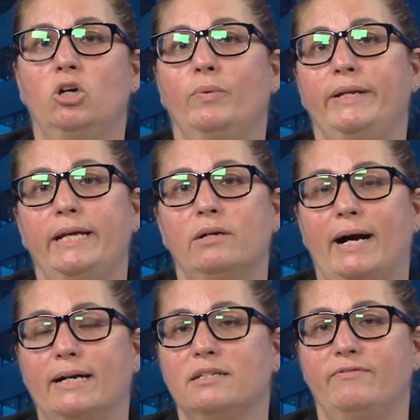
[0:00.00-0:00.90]
When NATO
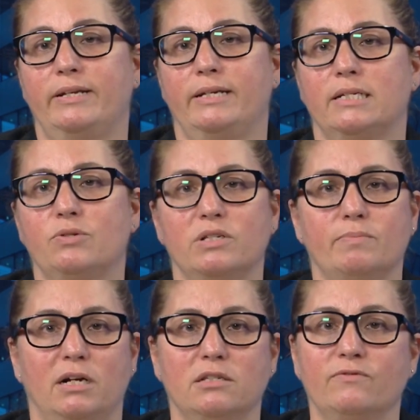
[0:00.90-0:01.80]
activated its
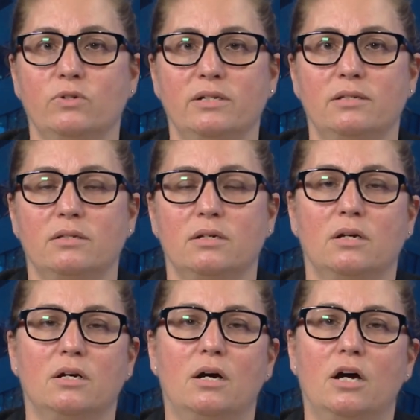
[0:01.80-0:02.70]
response force,
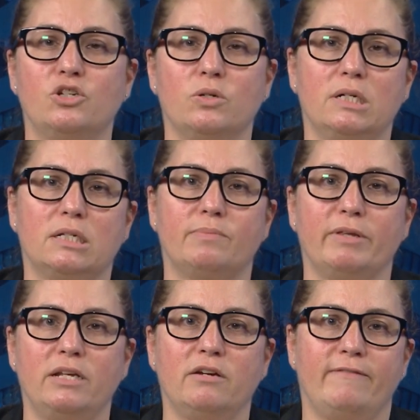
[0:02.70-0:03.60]
a short
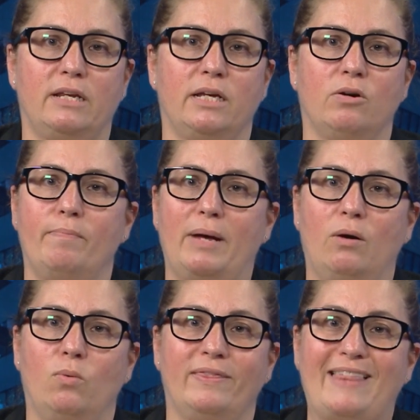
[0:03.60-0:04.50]
explainer video
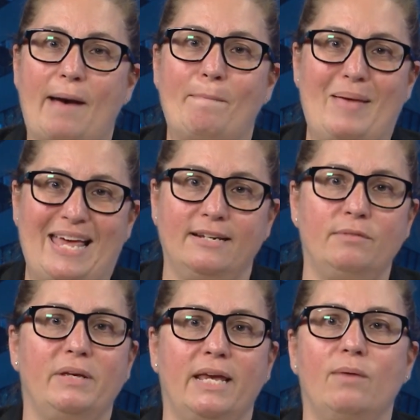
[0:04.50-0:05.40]
about what that
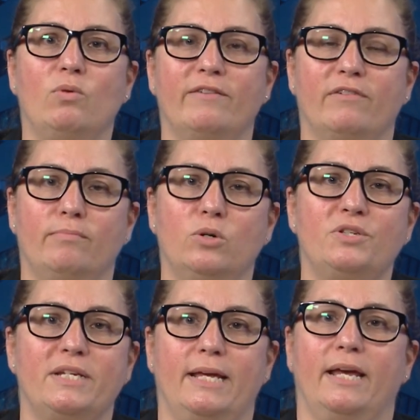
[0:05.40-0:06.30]
meant became one of our
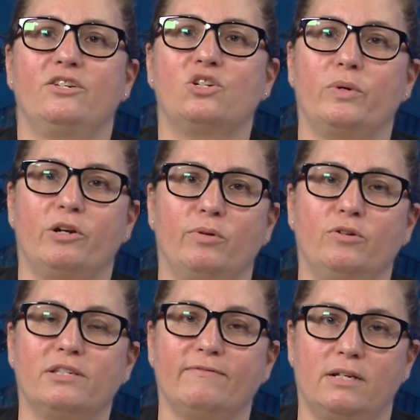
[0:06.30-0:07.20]
most engaged Twitter
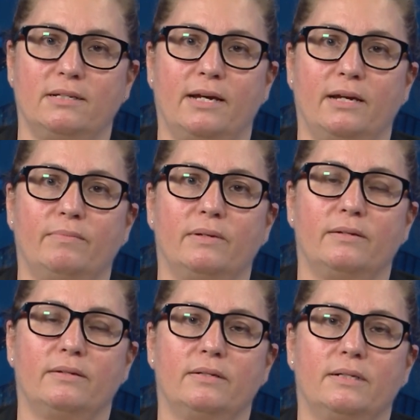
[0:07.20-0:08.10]
posts of all time.
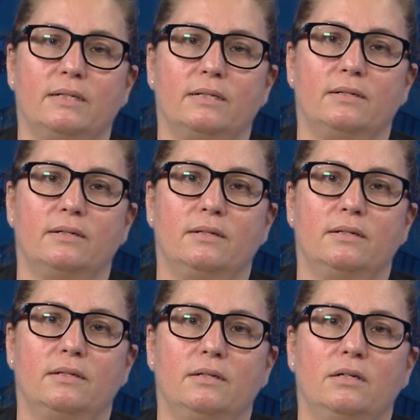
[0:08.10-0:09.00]

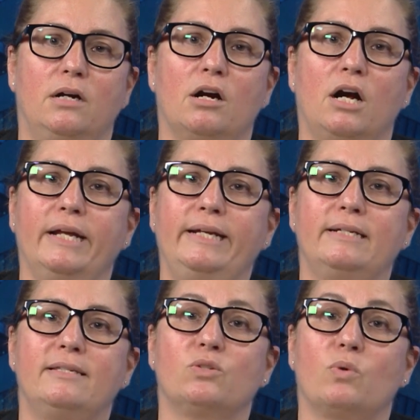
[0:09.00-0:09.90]
Our
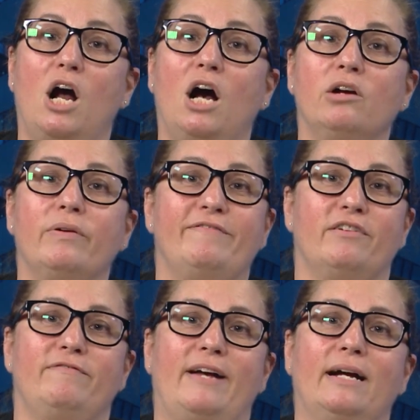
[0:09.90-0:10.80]
audiences were hungry
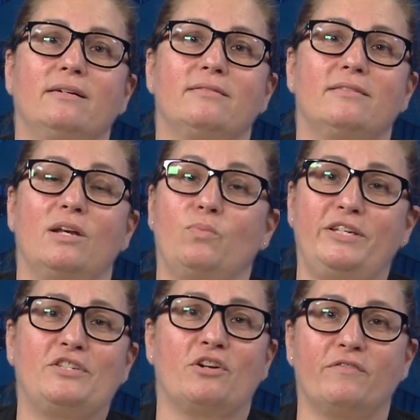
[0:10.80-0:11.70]
for facts, and we
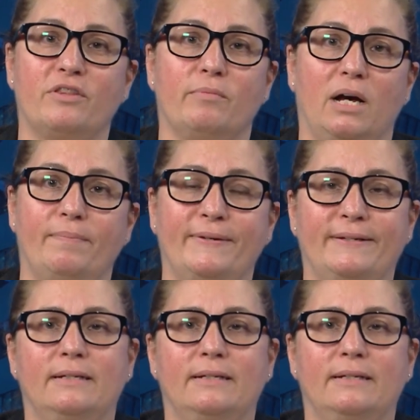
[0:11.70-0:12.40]
served them up.